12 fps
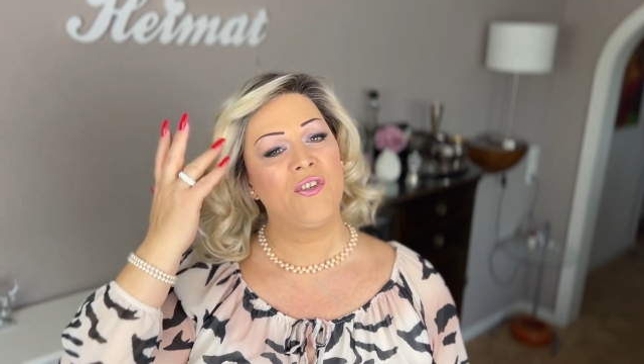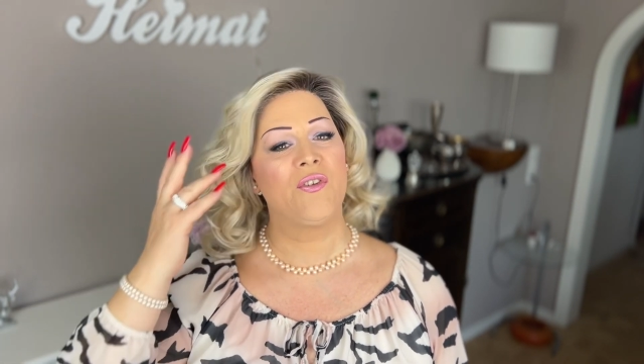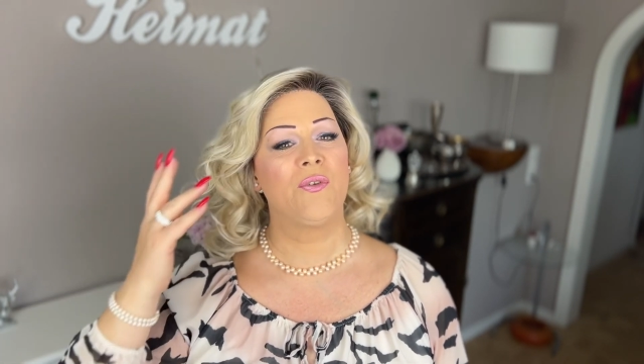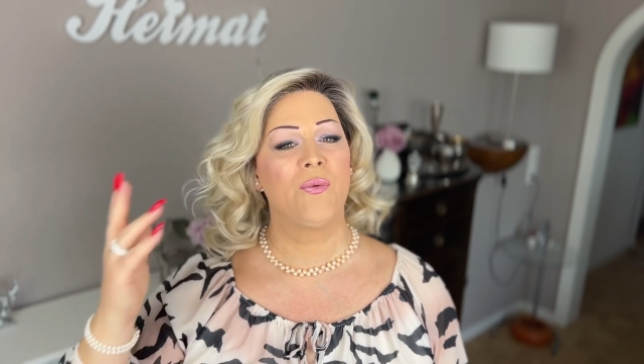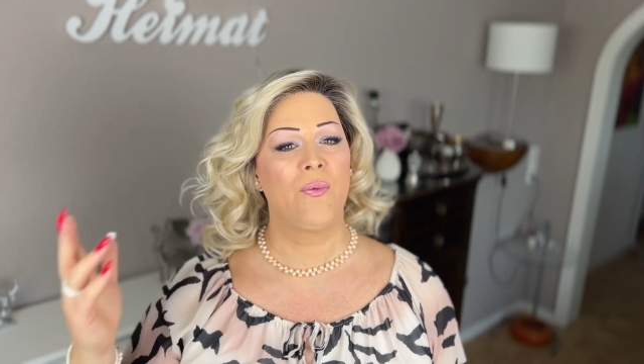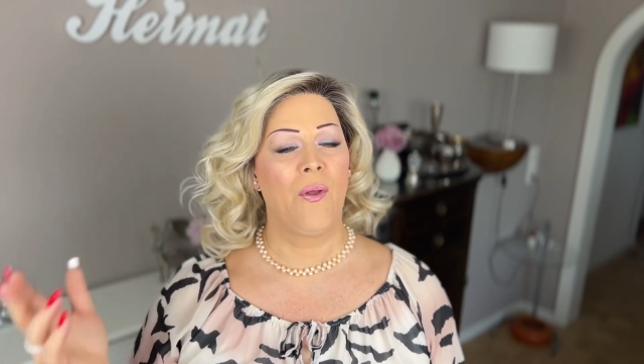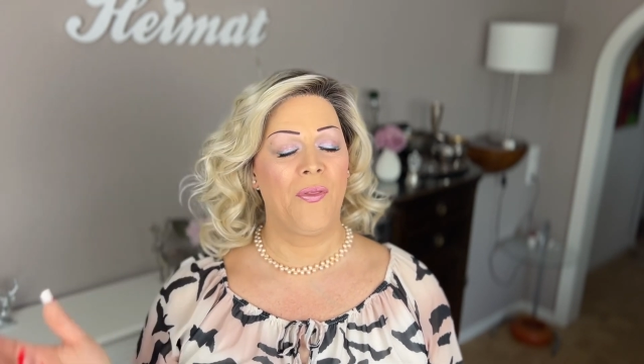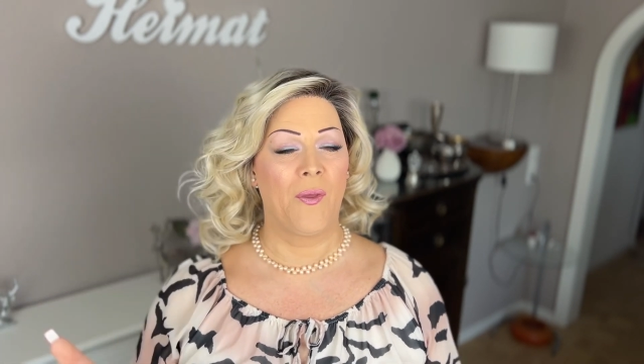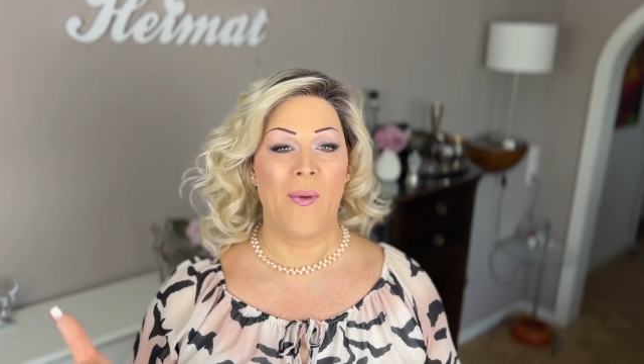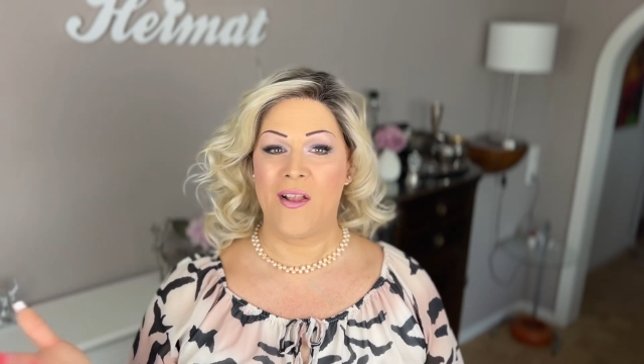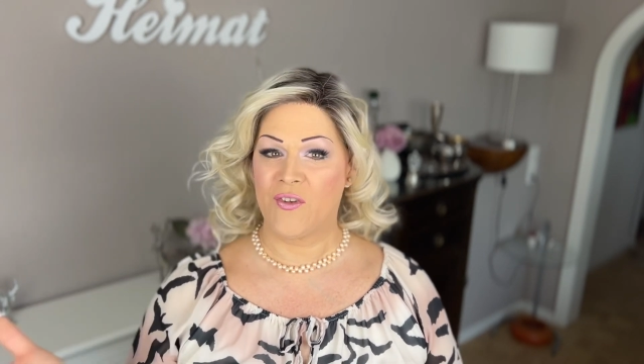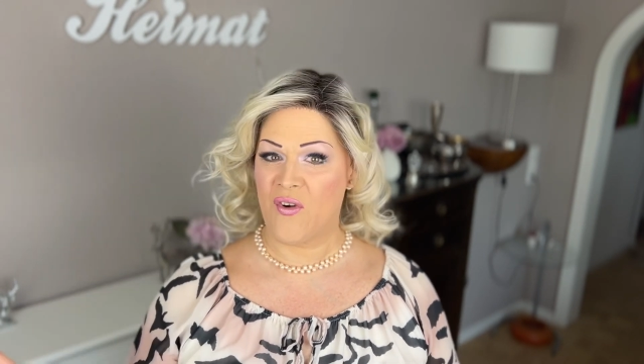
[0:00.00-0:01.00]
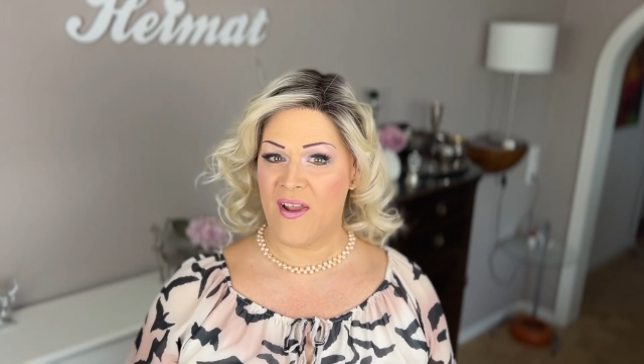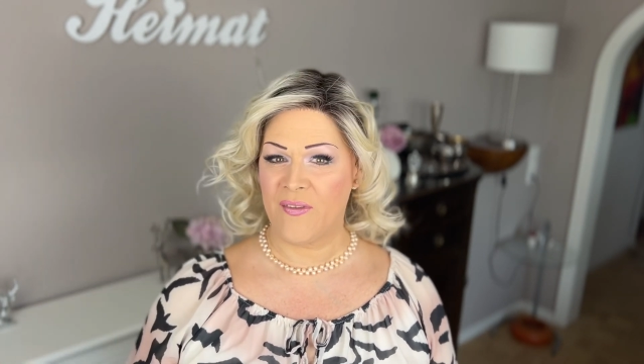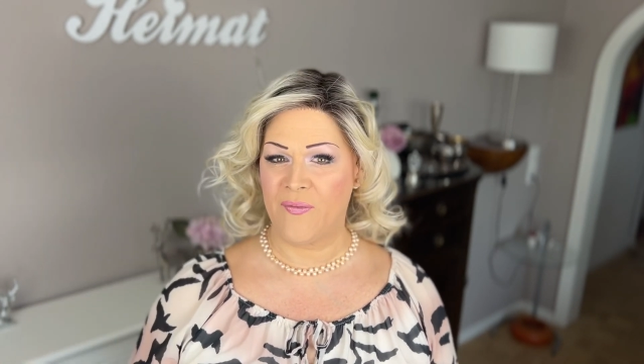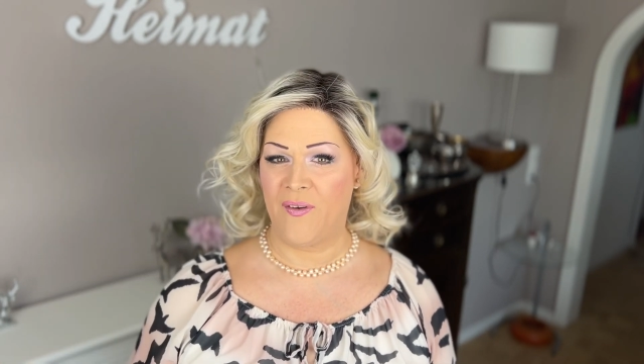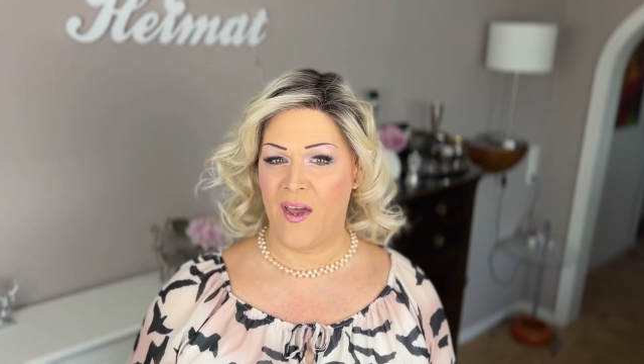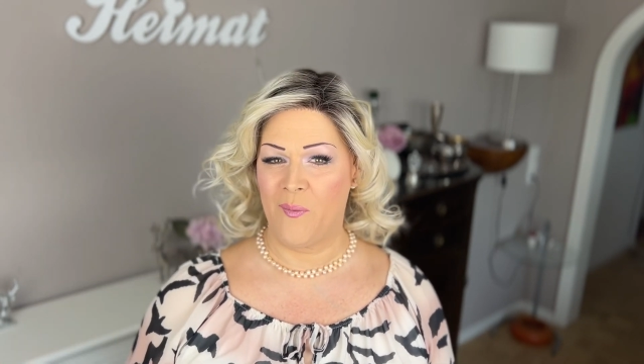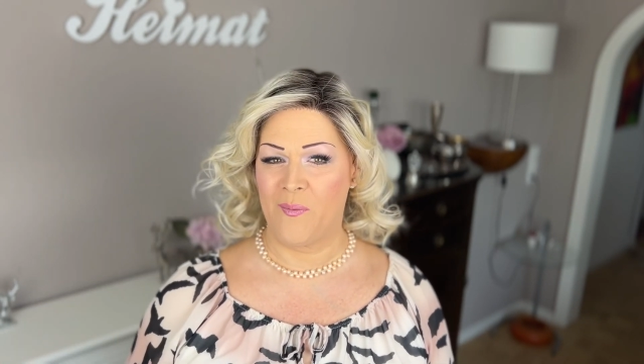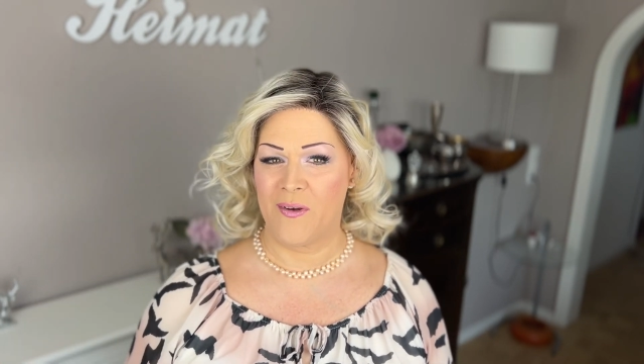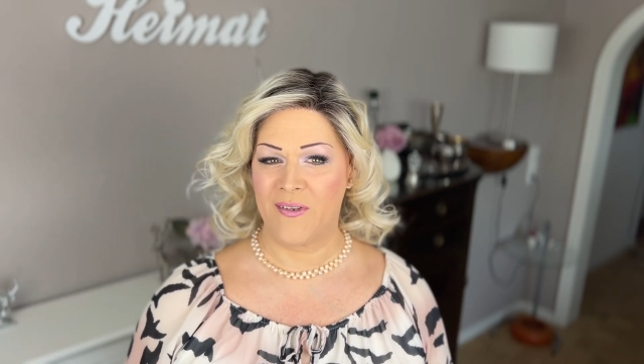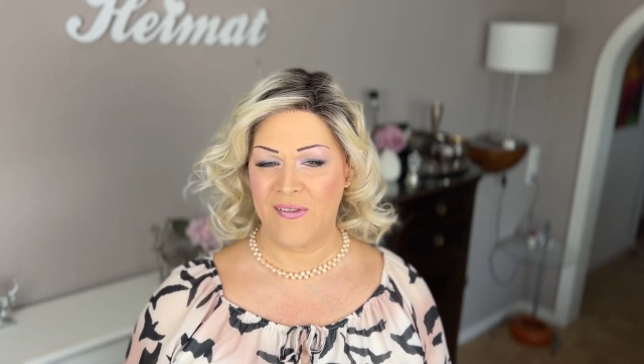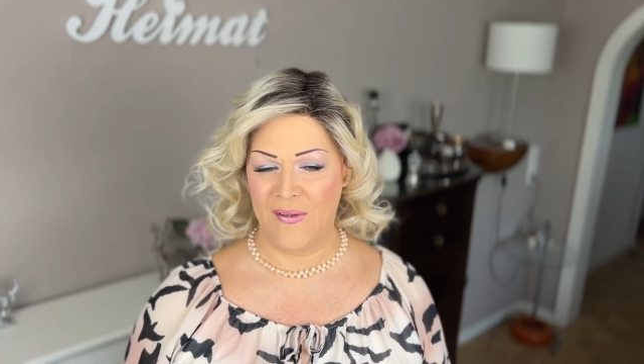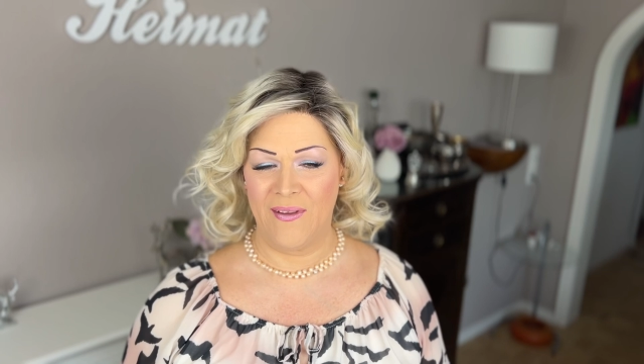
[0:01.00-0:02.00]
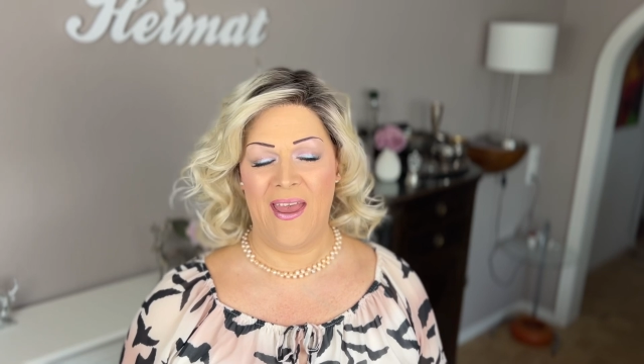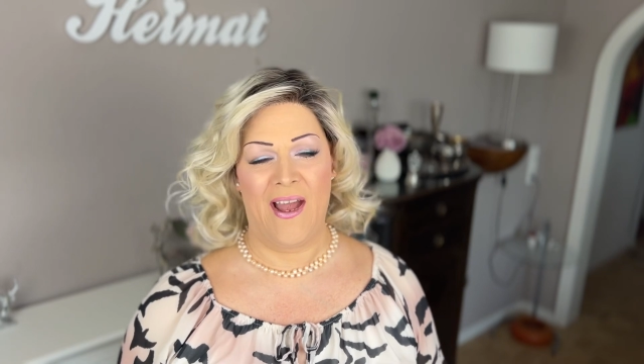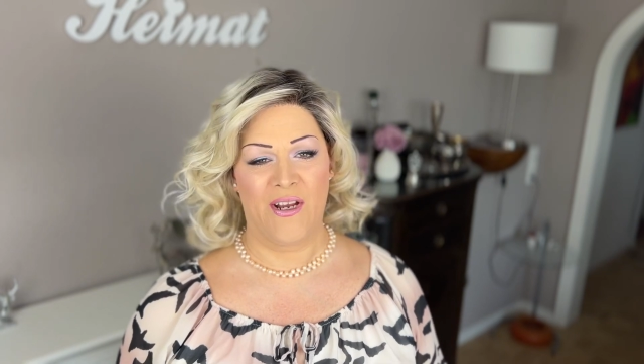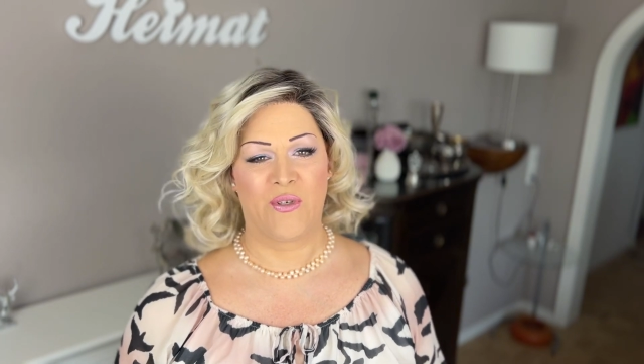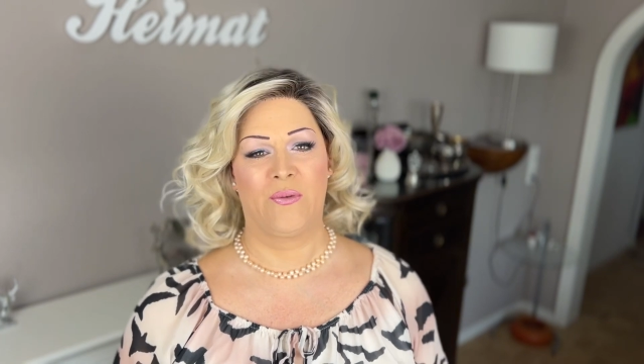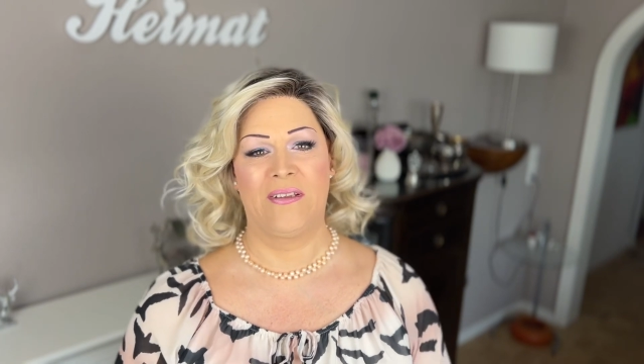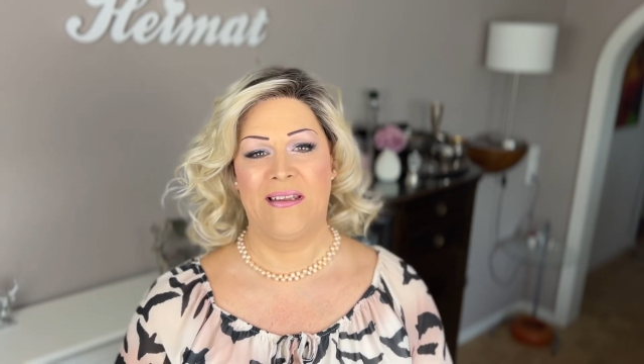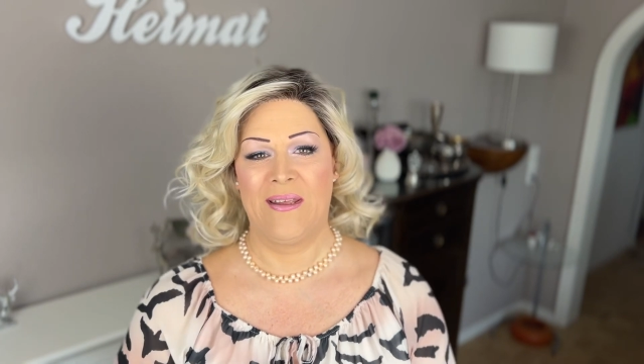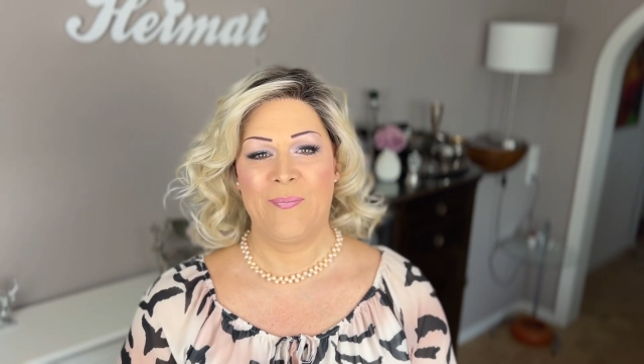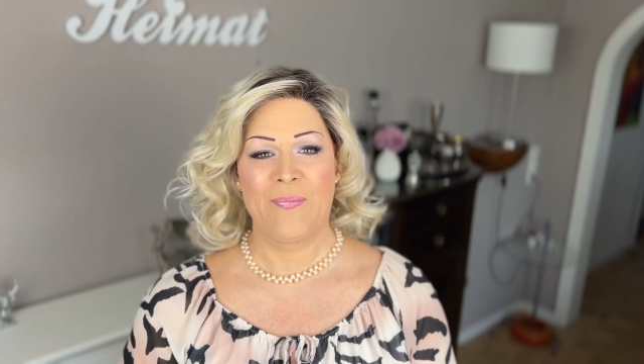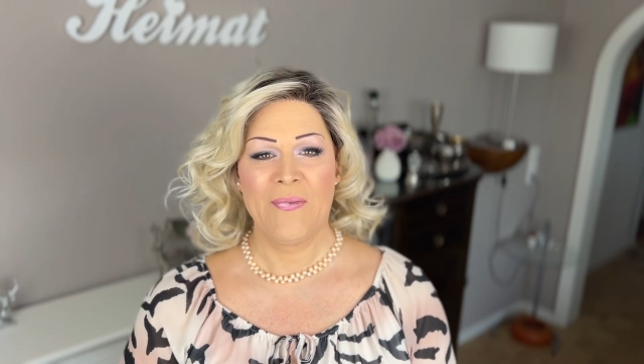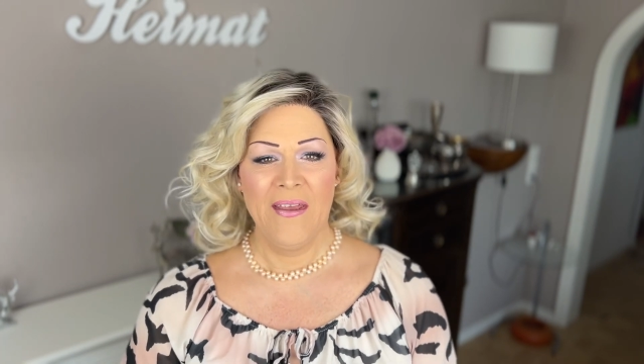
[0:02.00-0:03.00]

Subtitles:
to the Beltress fibers, actually.